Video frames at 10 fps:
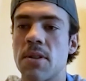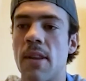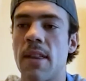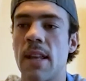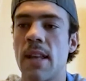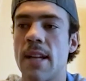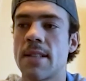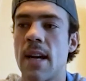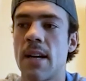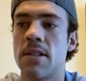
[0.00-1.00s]
So I think that's
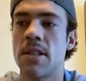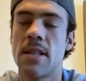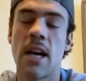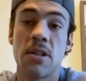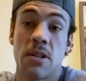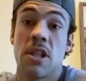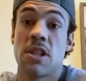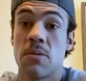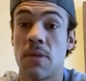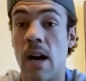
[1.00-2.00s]
kind of just, not
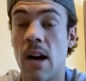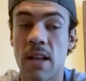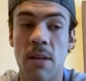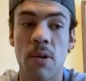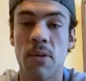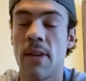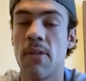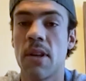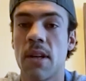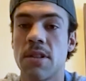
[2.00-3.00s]
just with hockey, but with
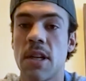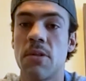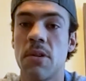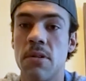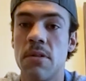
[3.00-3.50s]
everything in general.